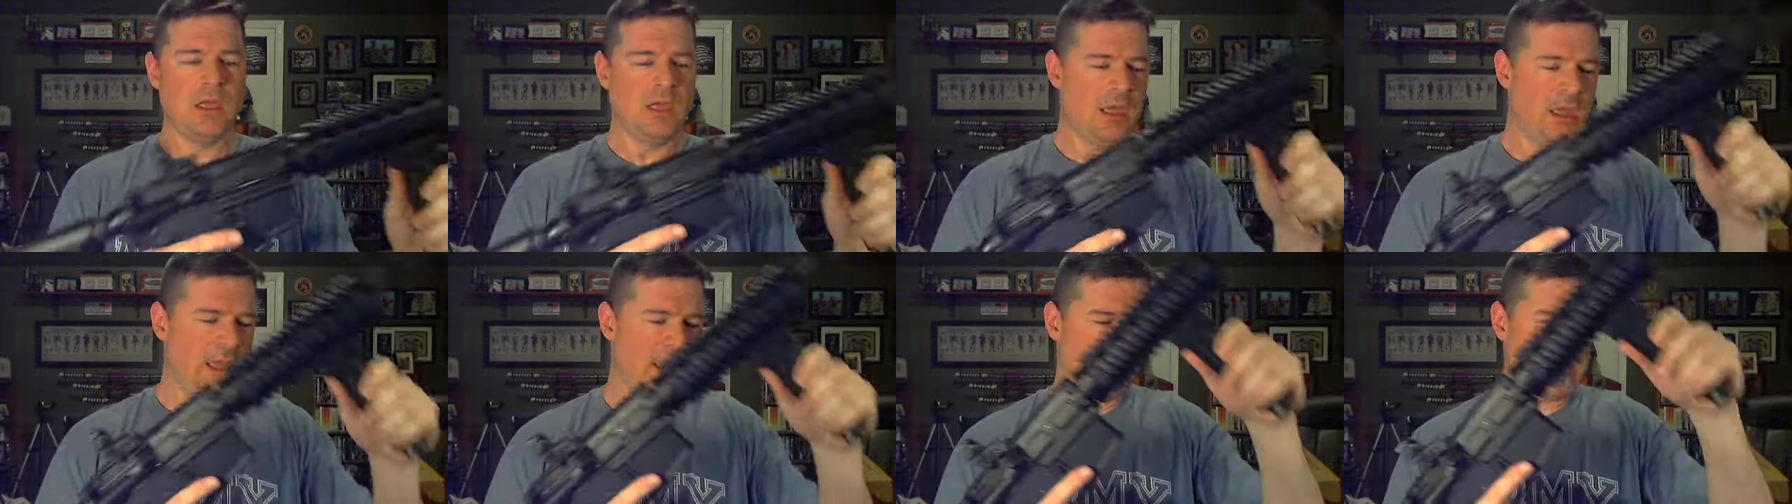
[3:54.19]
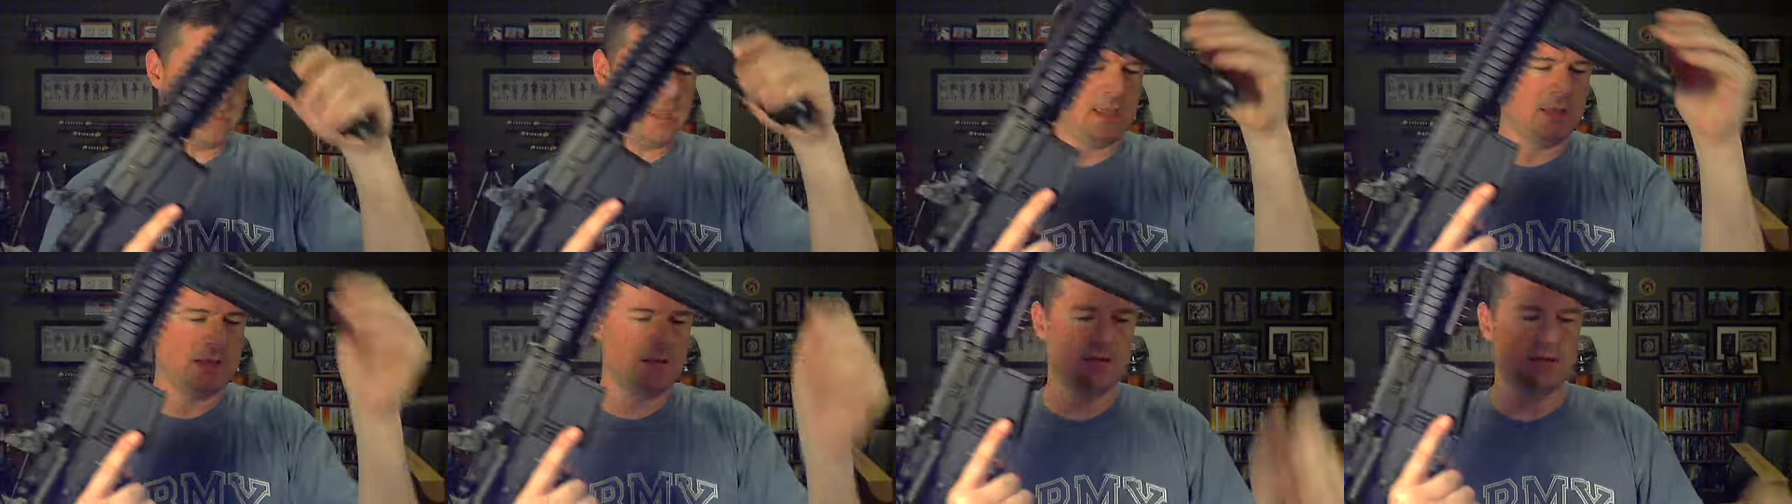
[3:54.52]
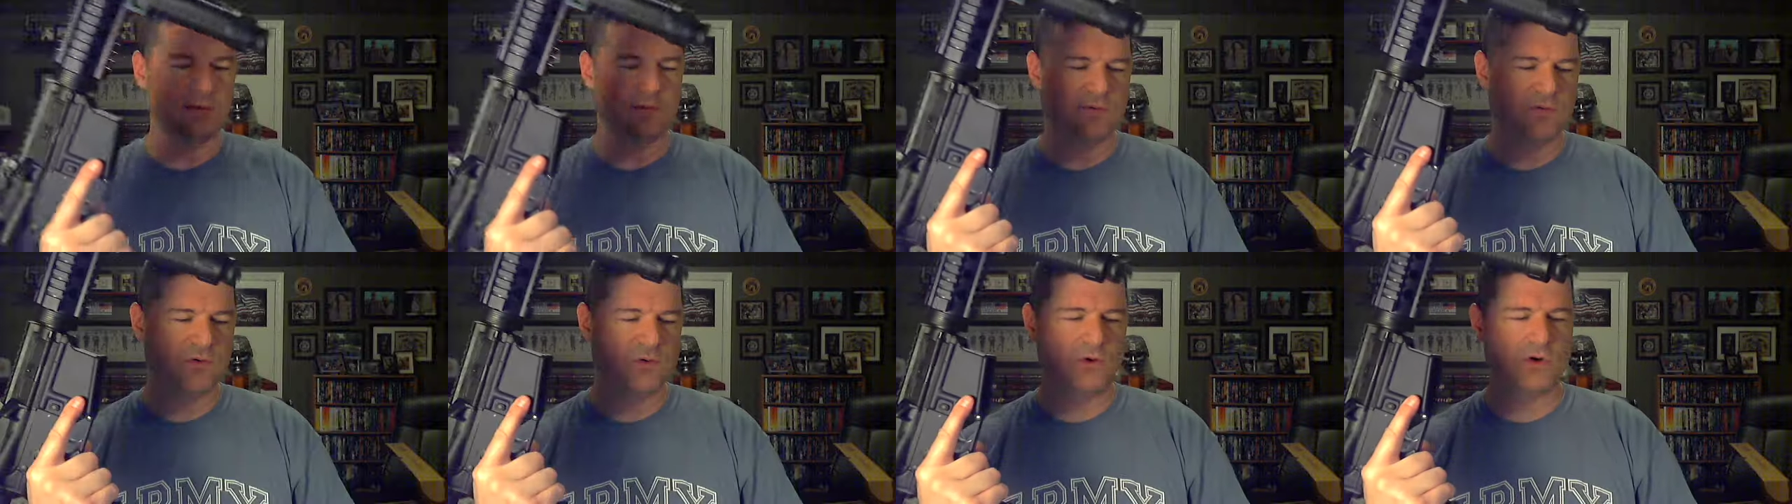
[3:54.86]
And
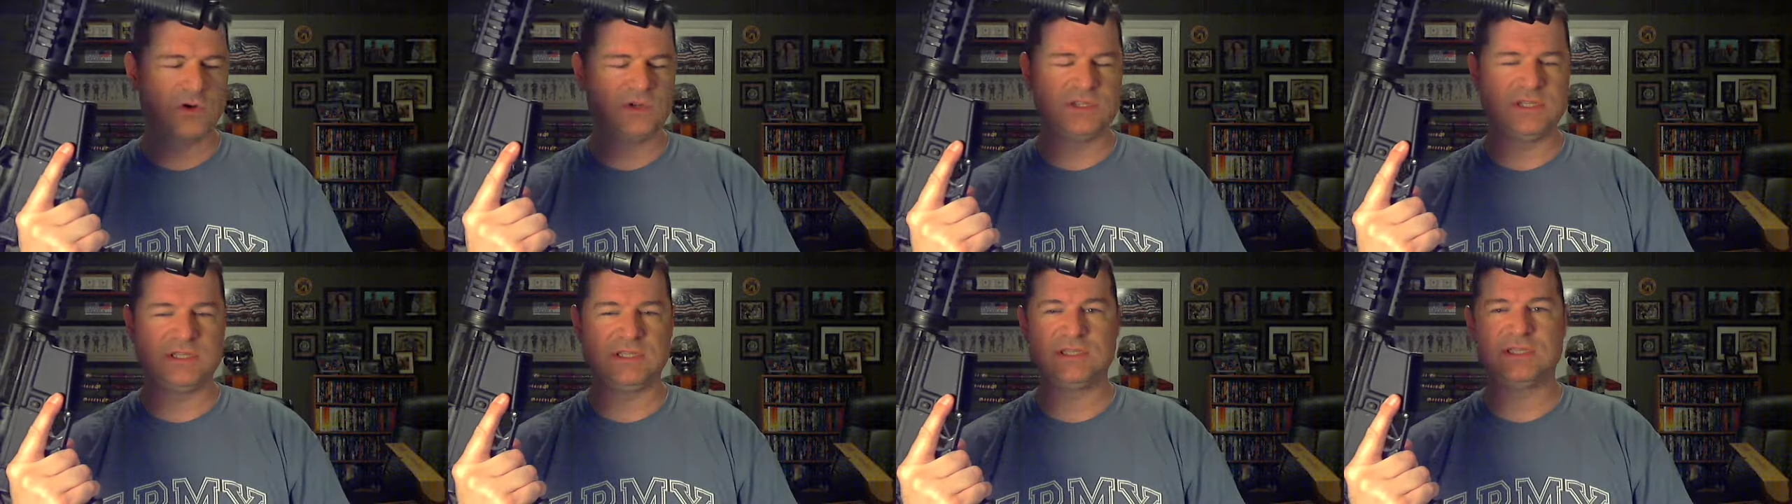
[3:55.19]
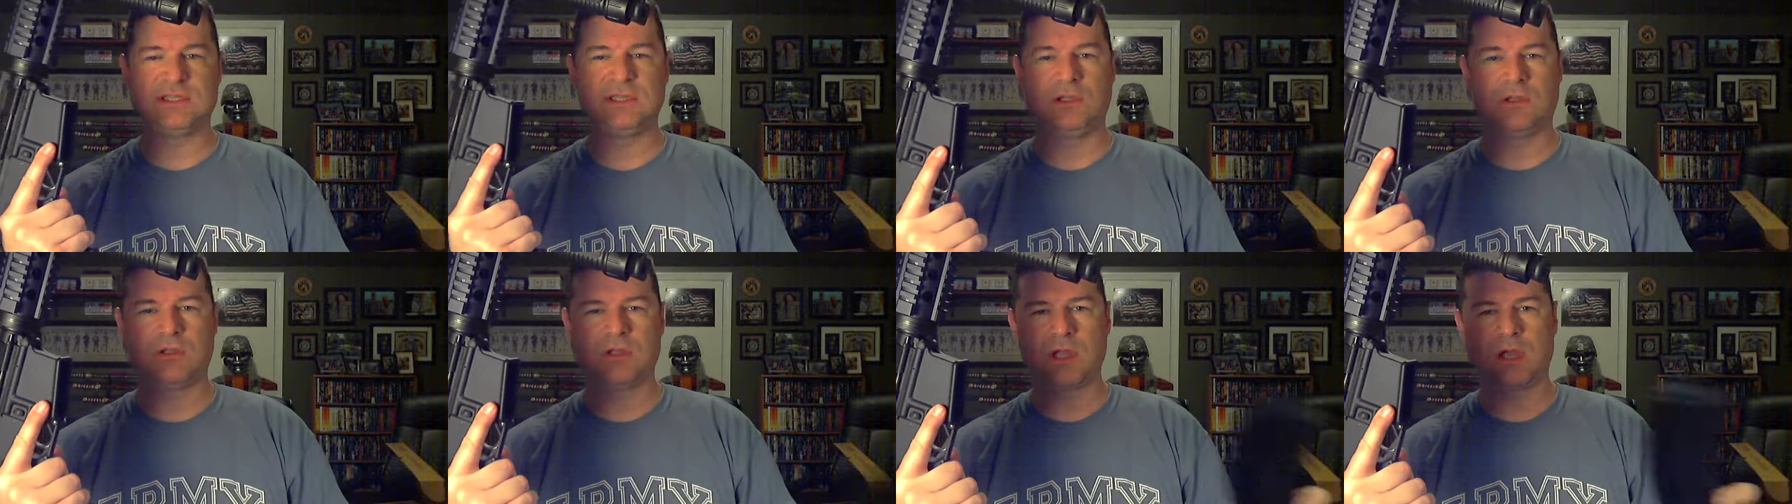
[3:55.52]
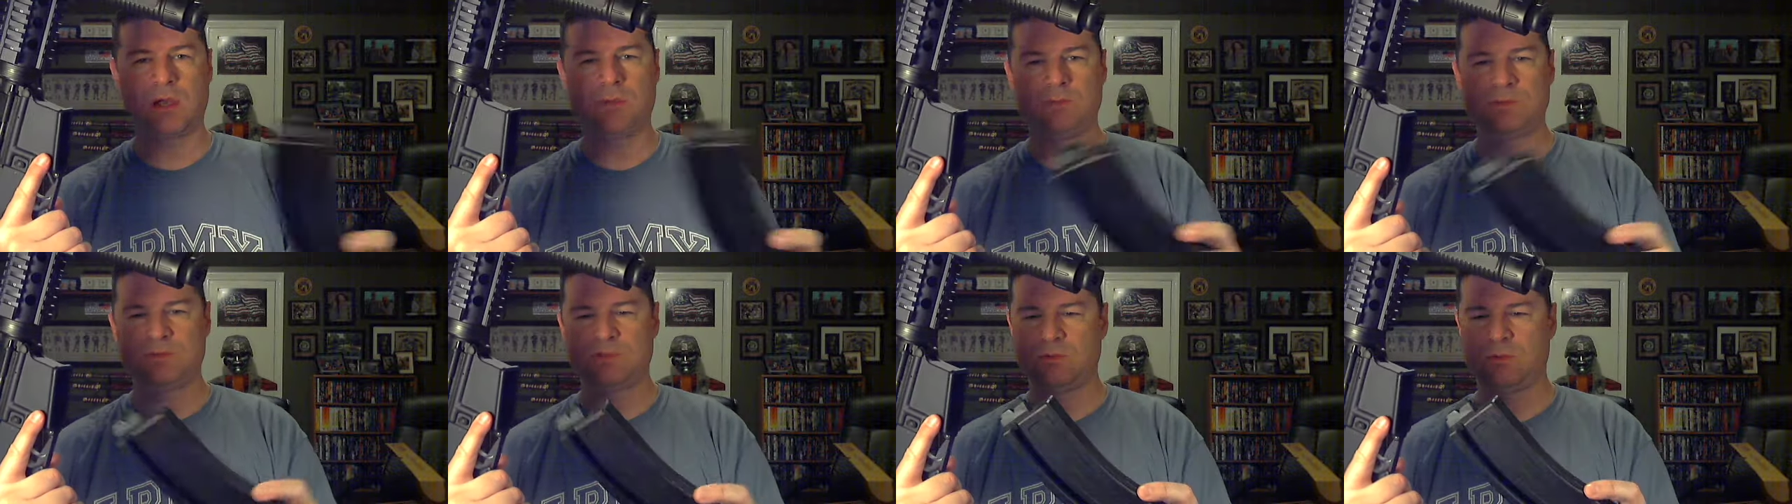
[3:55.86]
of course, it still
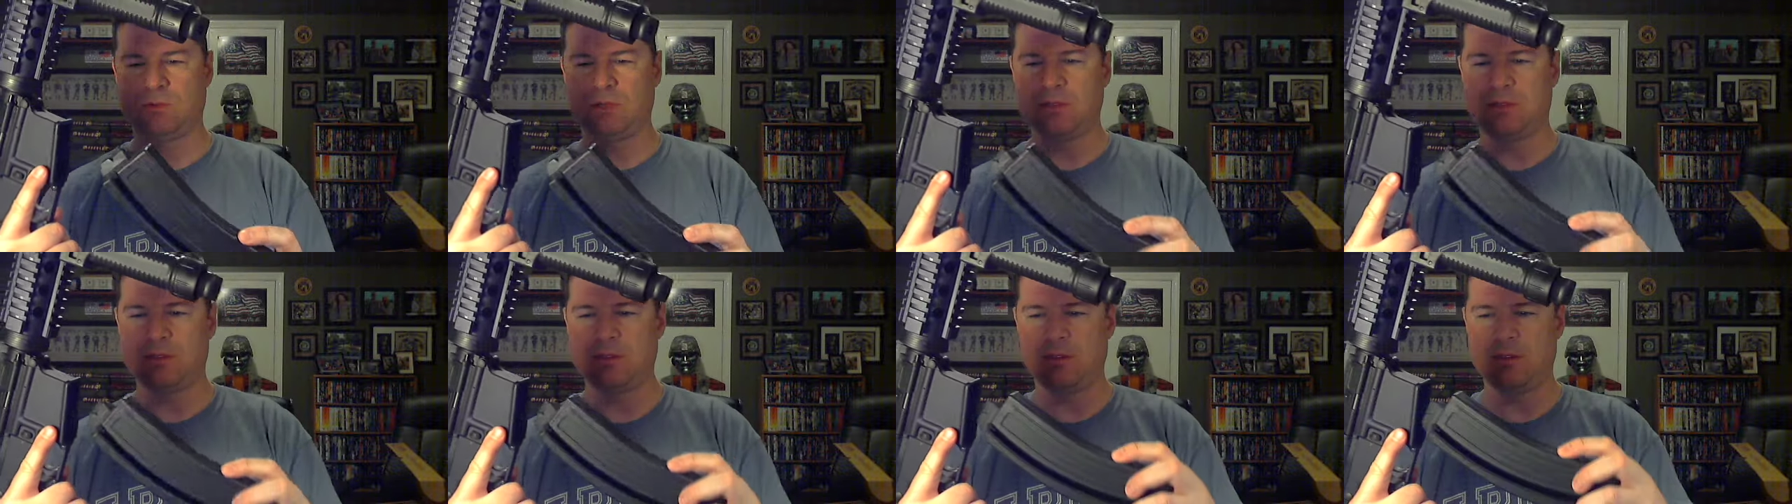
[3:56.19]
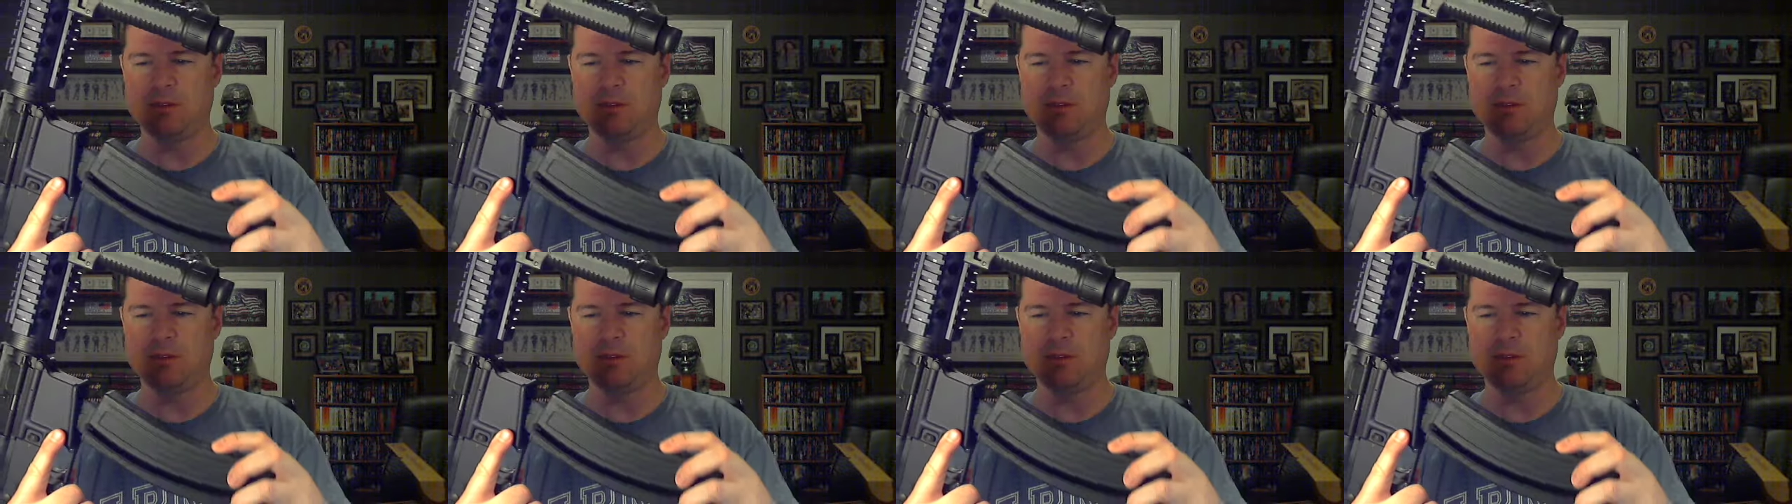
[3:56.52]
comes with